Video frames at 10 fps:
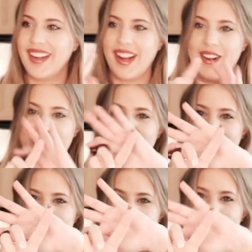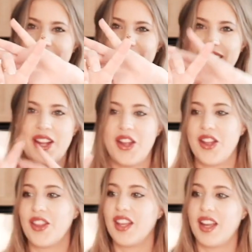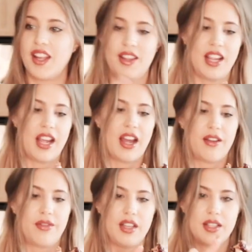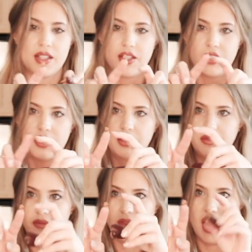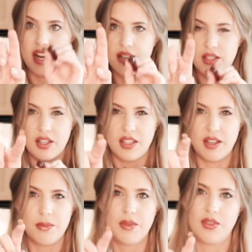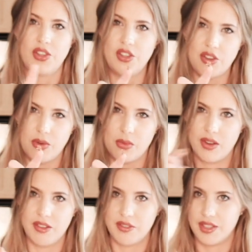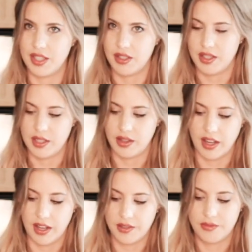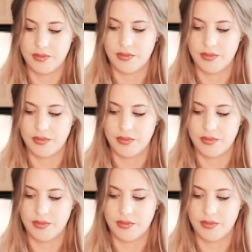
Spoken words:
I don't know if you can see this. They have these little ends on them. You don't want to eat that.